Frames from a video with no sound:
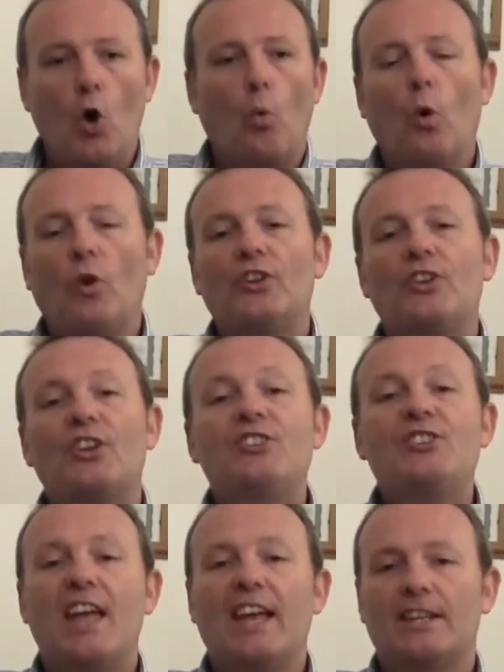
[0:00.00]
What are the
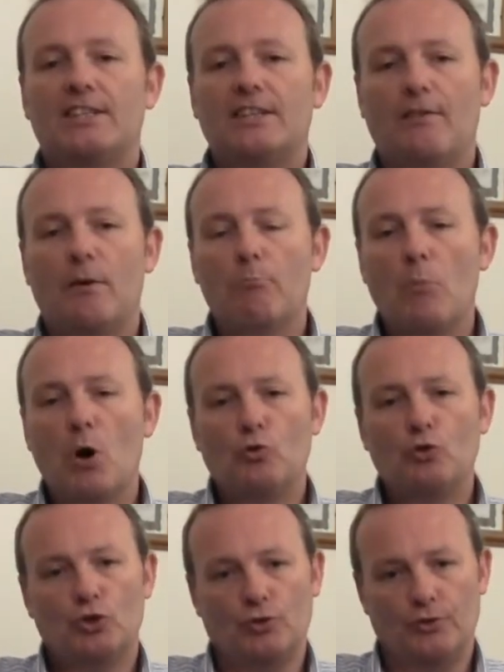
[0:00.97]
negative
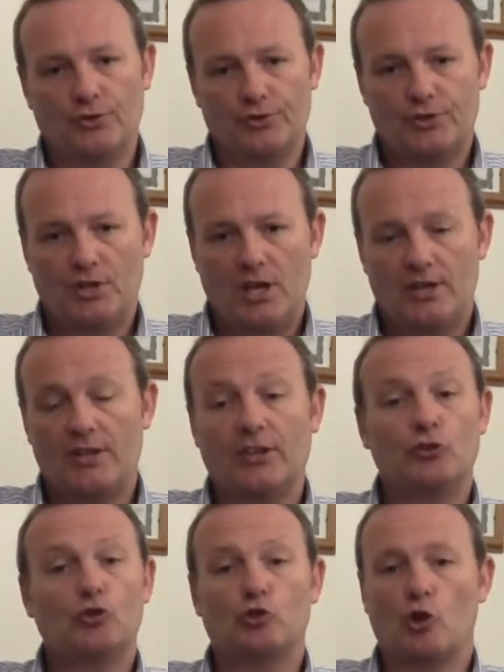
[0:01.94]
emotions
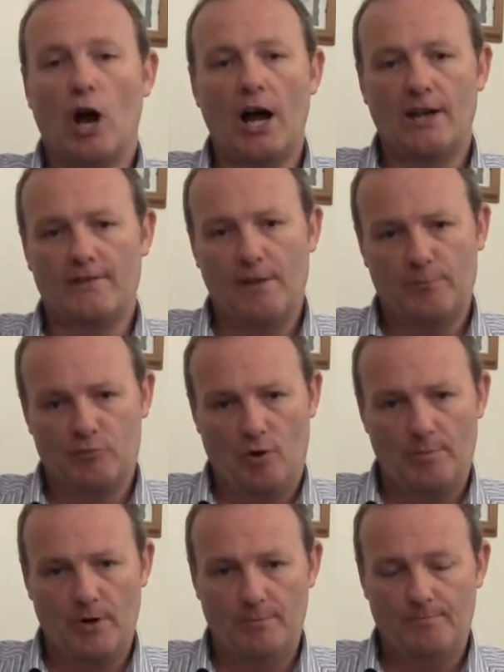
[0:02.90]
that drive the
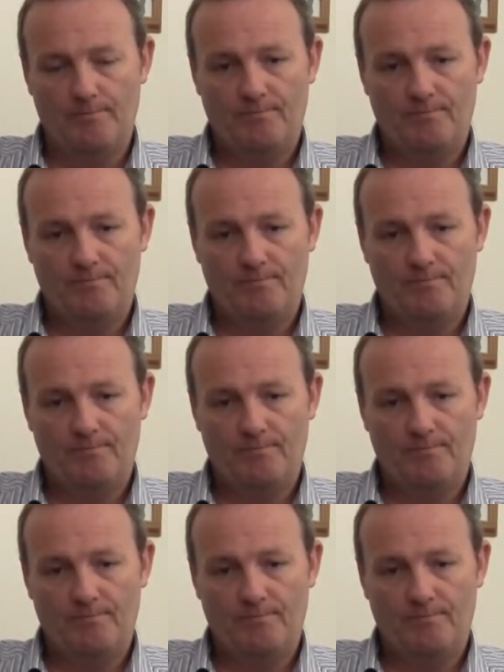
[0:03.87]
problem?